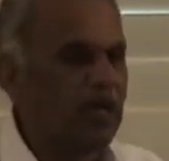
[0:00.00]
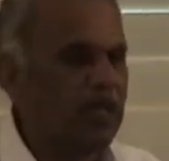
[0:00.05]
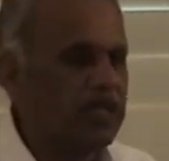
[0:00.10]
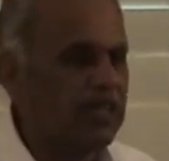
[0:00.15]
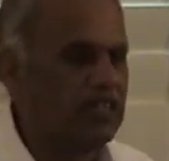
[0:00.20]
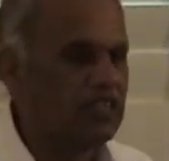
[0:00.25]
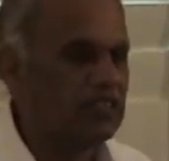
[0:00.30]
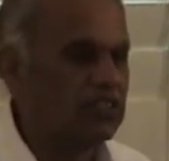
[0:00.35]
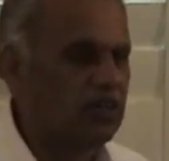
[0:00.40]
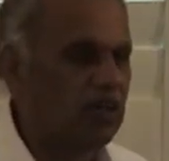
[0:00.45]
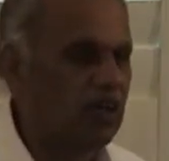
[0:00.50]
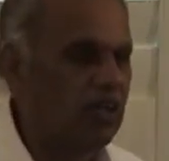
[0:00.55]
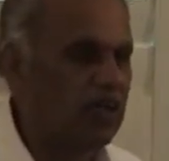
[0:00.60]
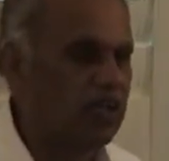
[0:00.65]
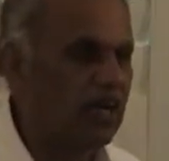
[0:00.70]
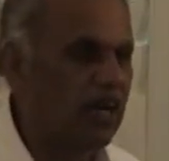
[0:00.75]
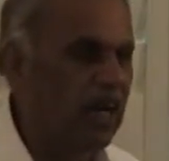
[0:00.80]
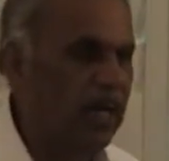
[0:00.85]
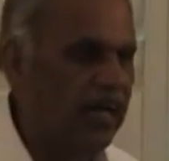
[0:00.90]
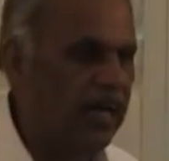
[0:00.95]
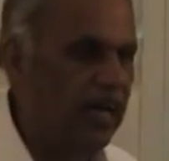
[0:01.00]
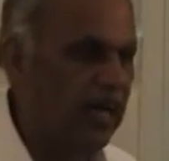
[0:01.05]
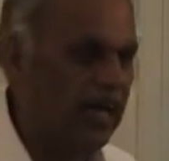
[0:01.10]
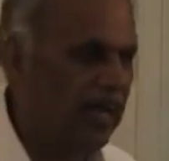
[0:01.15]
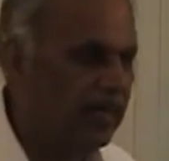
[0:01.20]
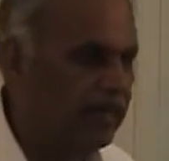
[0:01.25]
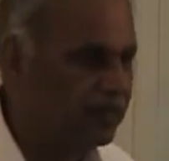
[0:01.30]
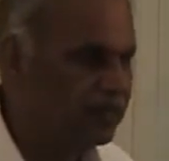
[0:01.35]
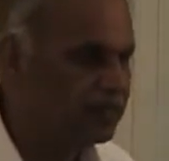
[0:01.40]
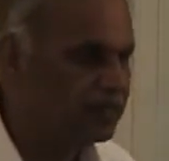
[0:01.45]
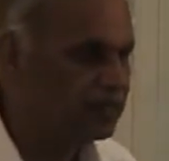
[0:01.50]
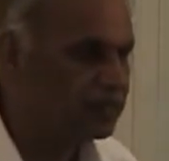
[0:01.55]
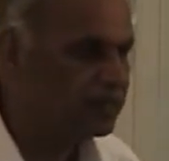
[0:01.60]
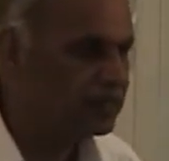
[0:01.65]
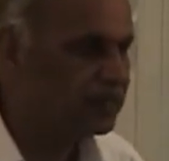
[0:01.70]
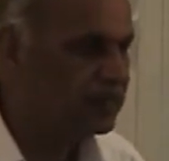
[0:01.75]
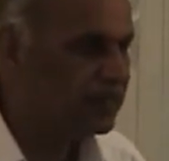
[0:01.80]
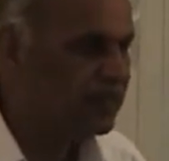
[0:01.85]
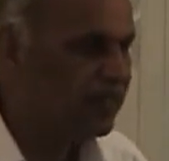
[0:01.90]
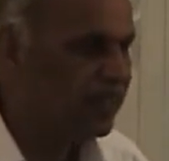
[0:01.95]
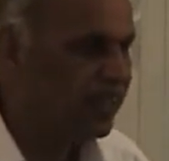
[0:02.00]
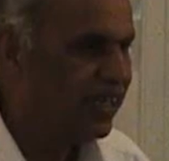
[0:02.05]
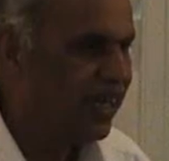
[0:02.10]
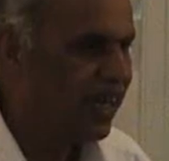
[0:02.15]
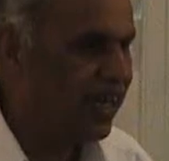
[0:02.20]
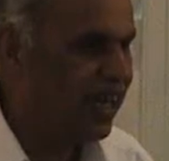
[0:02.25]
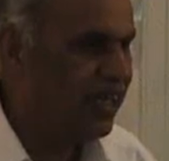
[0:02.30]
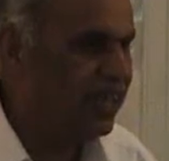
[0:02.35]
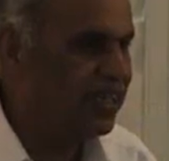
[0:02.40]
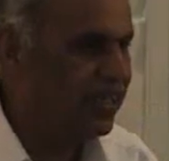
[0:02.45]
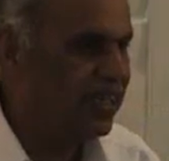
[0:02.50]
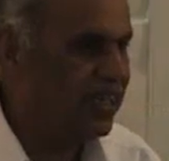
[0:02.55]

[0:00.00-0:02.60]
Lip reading: is called Gaya, and